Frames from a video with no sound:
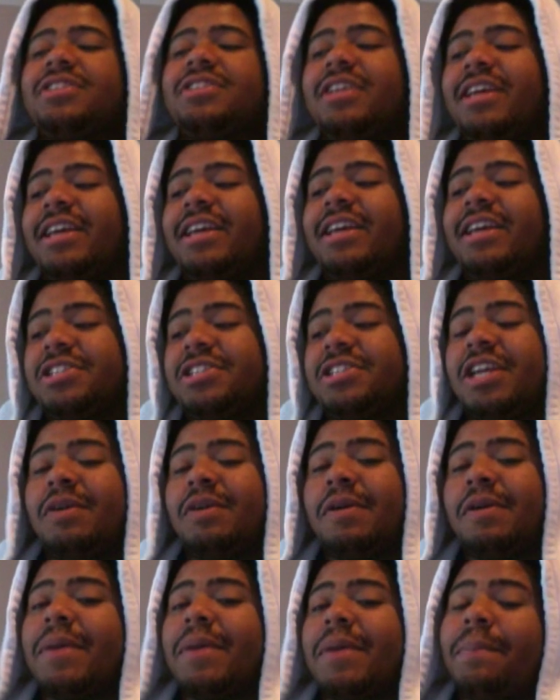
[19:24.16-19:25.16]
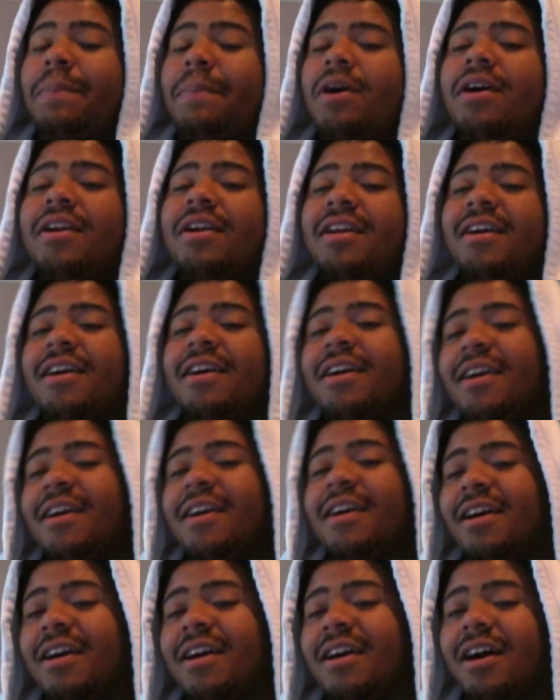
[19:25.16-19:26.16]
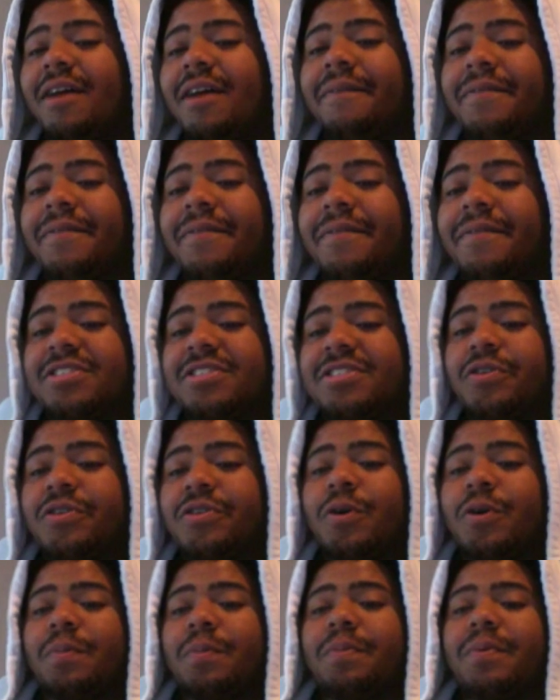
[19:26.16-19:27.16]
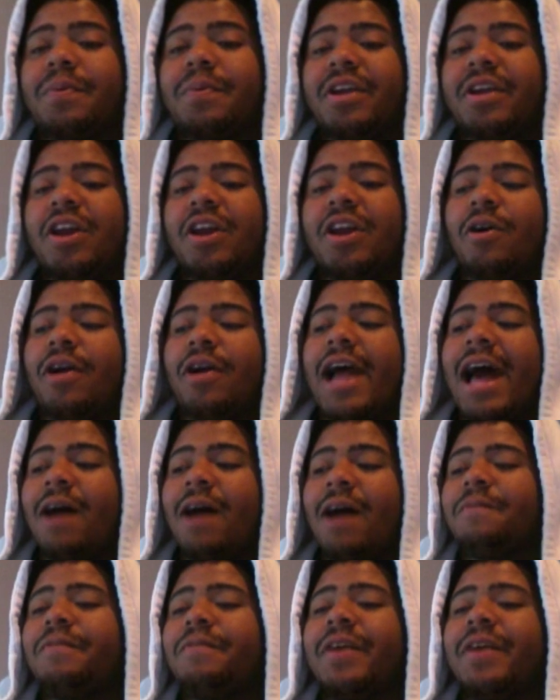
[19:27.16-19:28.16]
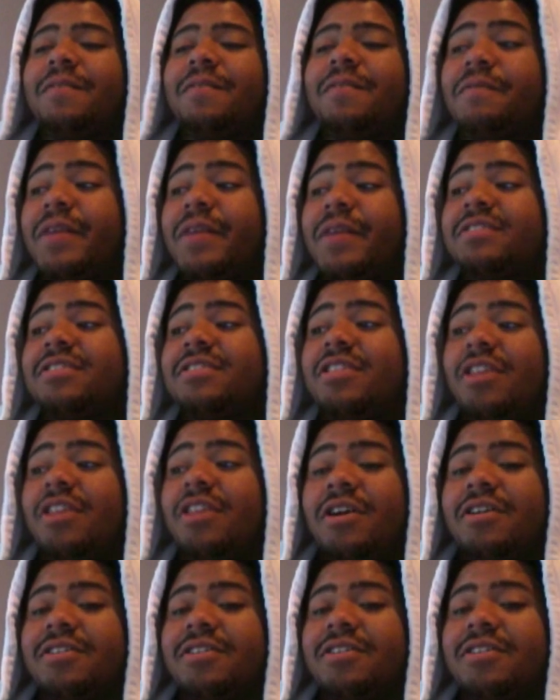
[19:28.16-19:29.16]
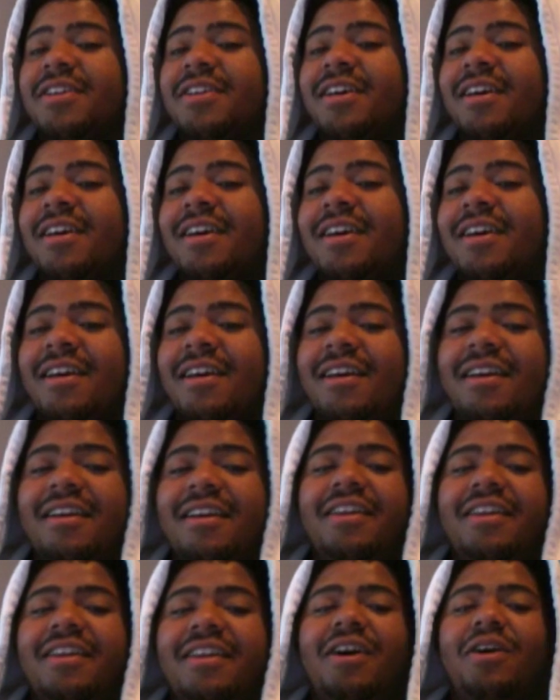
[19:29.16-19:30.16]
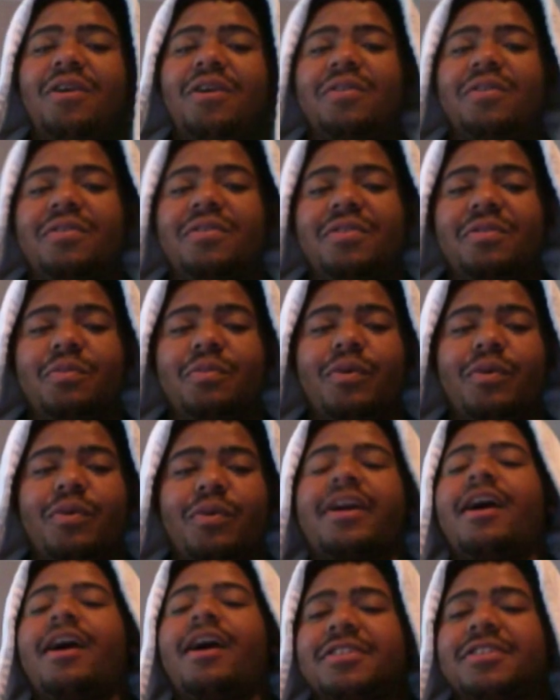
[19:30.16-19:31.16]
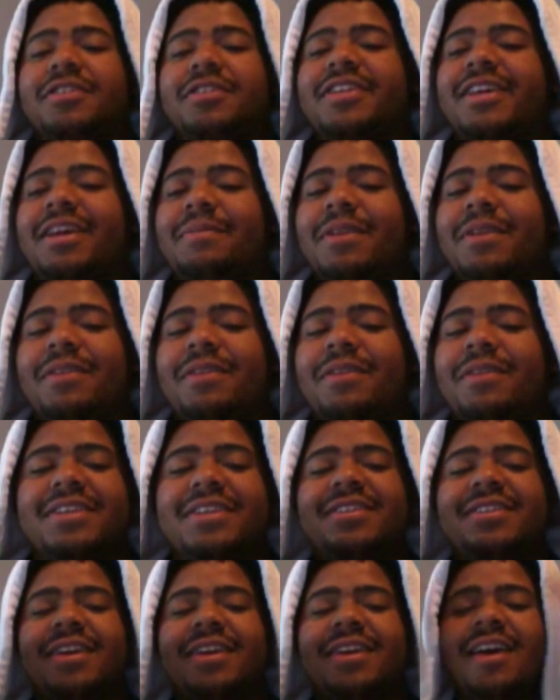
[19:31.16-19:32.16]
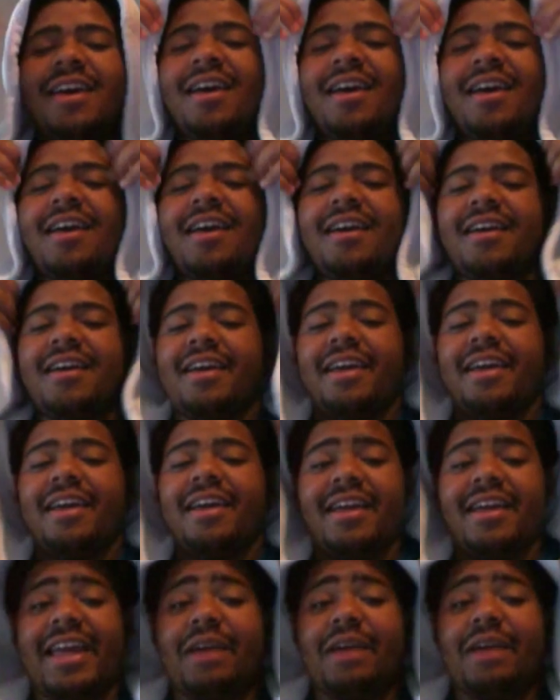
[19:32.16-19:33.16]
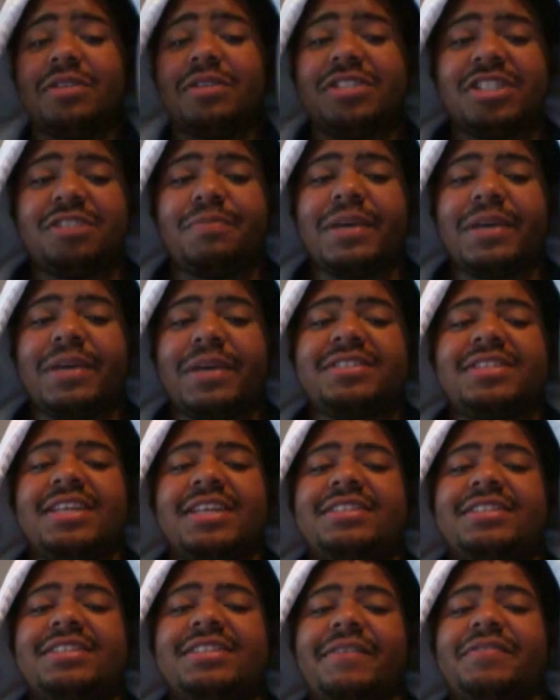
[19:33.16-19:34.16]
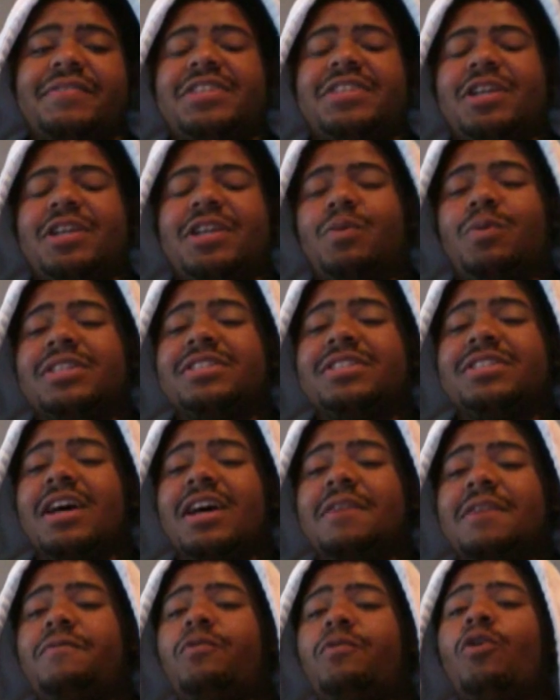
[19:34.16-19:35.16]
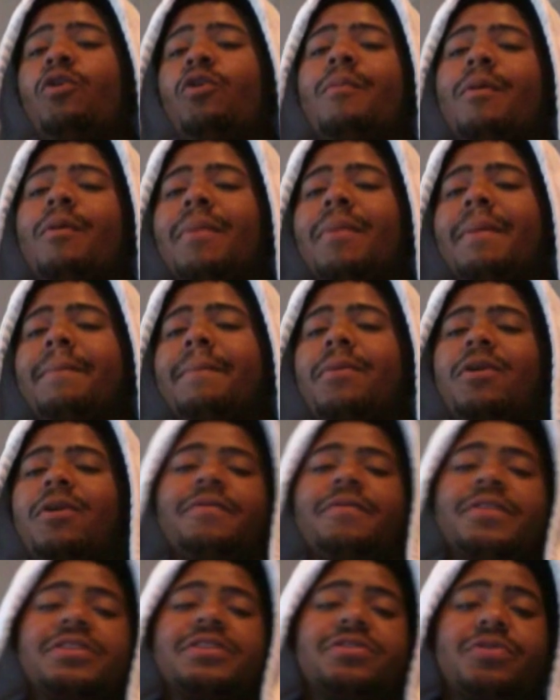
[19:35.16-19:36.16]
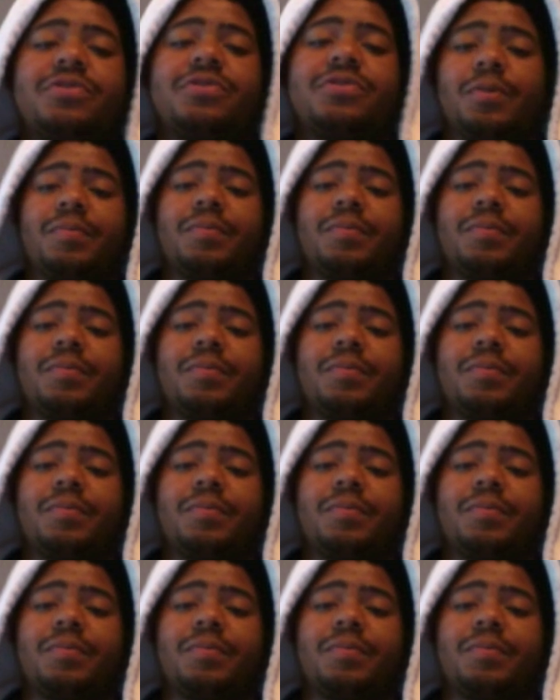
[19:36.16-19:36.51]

she would be a part of this group. Her outfit fits theirs. The color scheme anyways. It would just make sense if she was a former member of this group.